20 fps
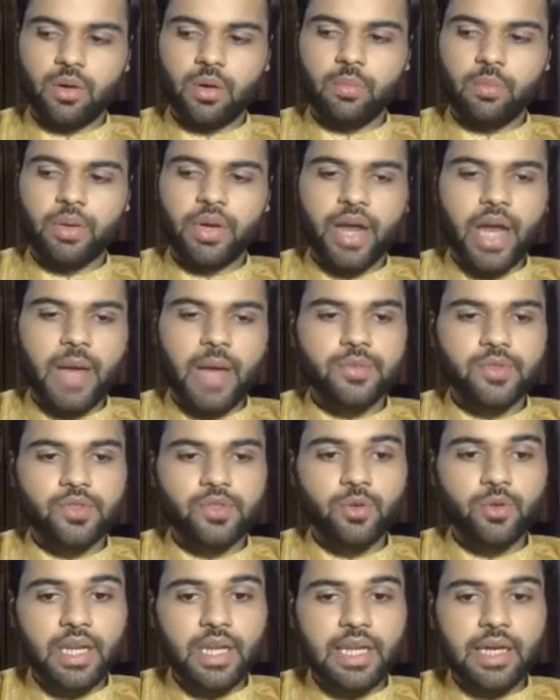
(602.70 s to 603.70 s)
perhaps
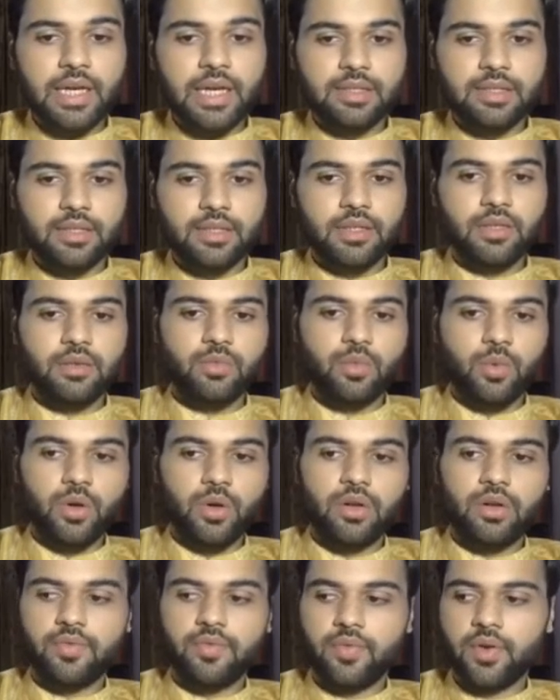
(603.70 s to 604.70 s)
storylines that
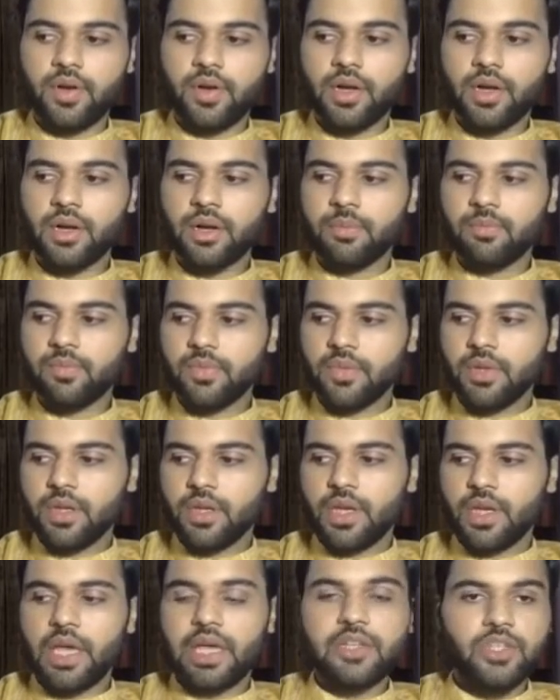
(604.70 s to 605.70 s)
involve
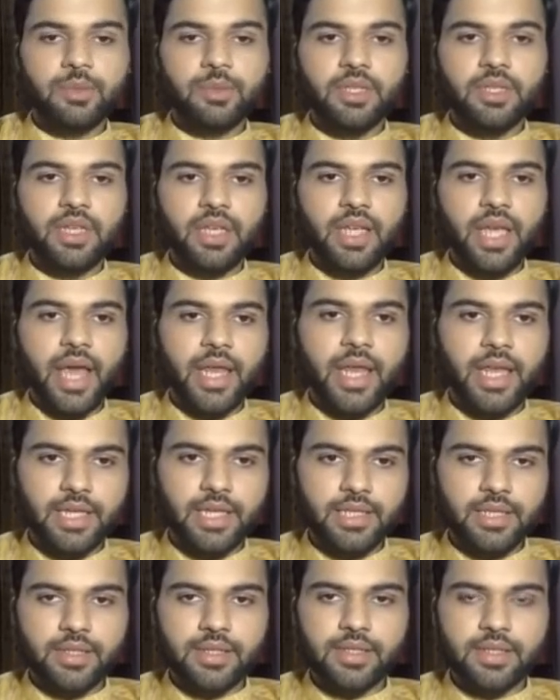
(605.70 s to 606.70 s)
LGBT
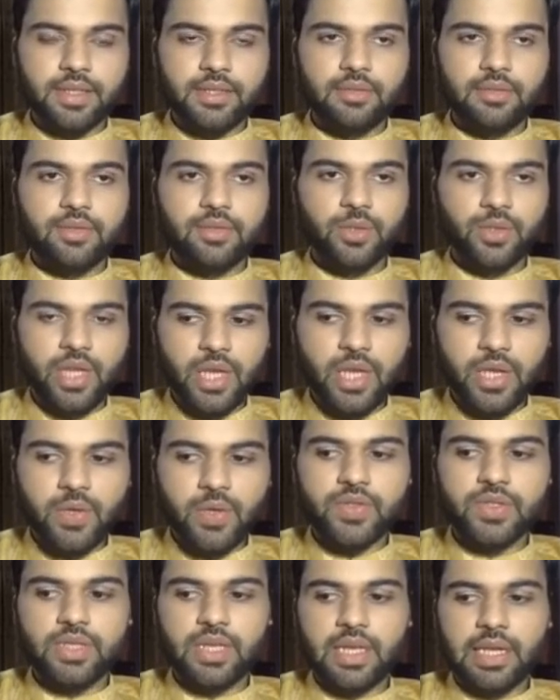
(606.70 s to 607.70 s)
characters. And today you
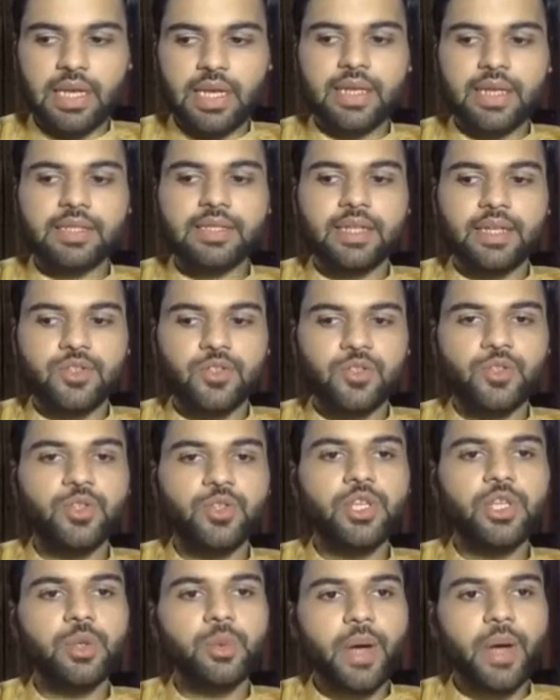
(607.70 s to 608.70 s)
see like such
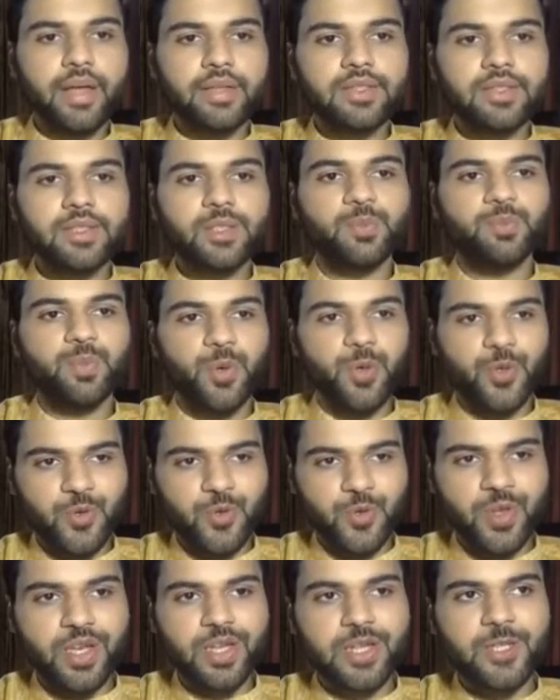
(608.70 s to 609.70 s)
nuanced
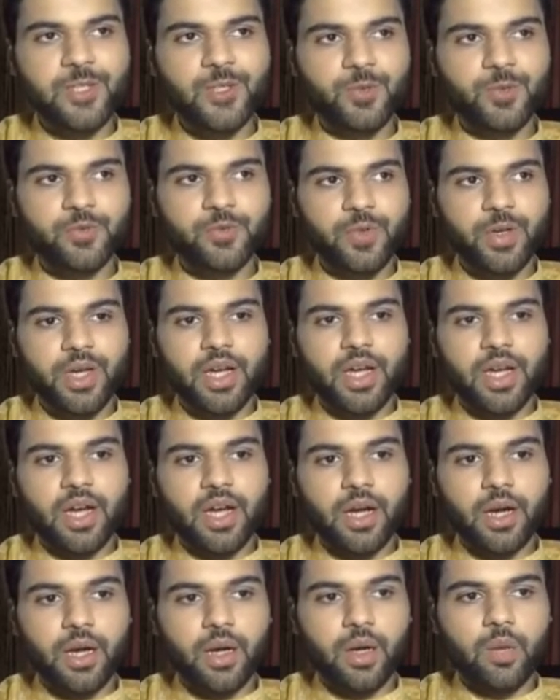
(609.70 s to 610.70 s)
portrayals of
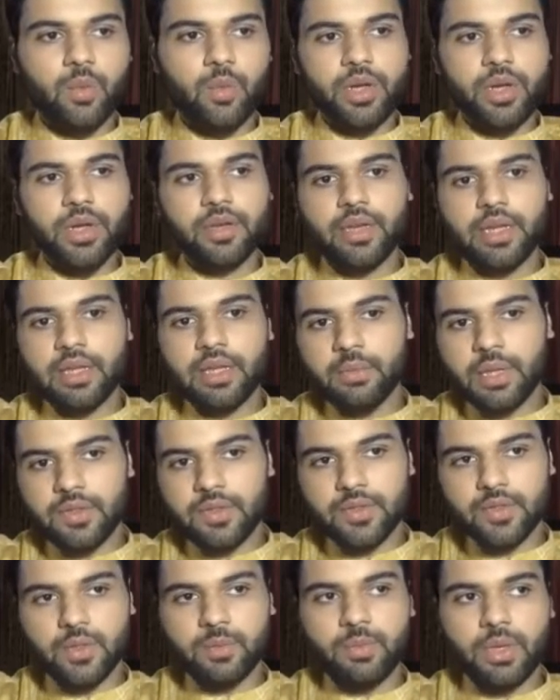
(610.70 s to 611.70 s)
what it really
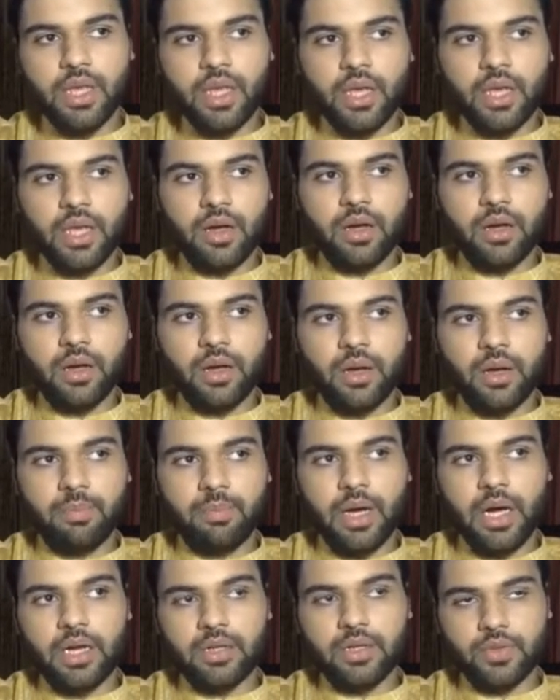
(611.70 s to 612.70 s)
means to be a
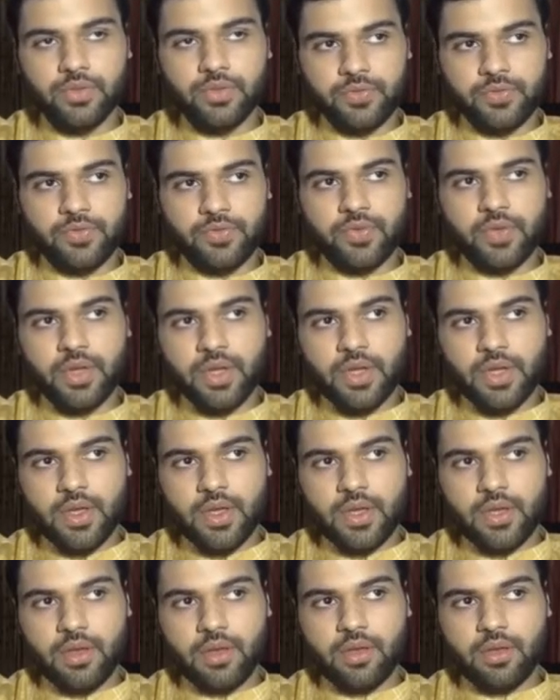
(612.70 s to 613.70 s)
part of
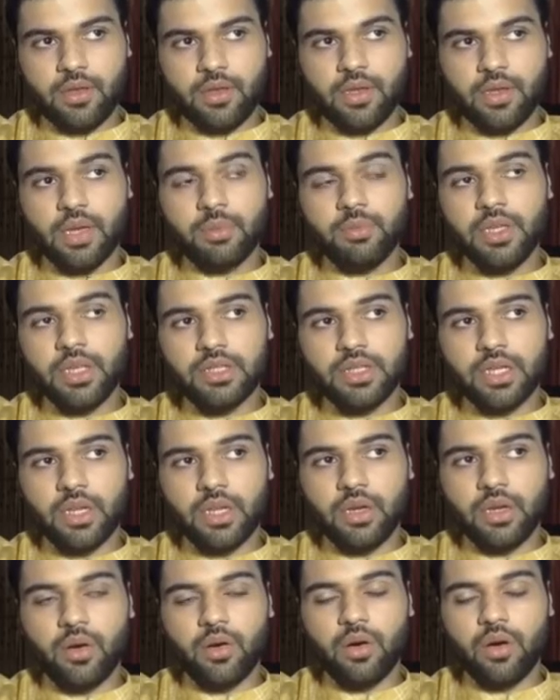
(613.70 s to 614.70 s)
the
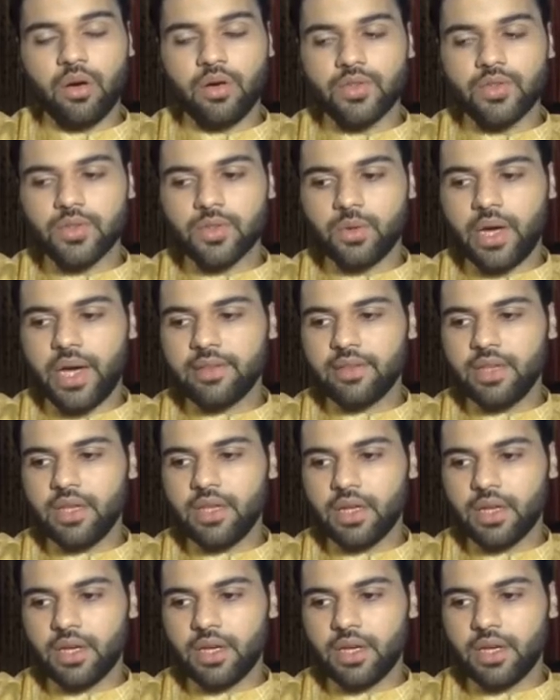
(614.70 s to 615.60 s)
community. So I think